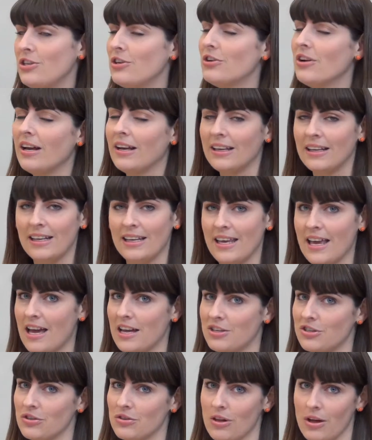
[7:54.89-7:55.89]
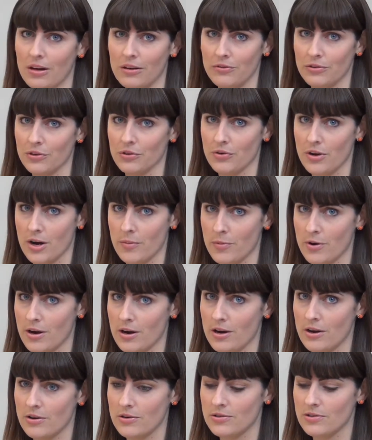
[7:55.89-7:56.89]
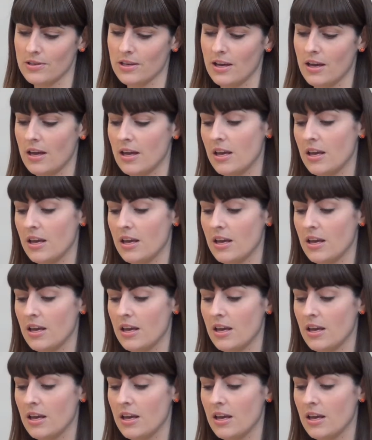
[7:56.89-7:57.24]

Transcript: you're not going to catch a lot of your grammar errors.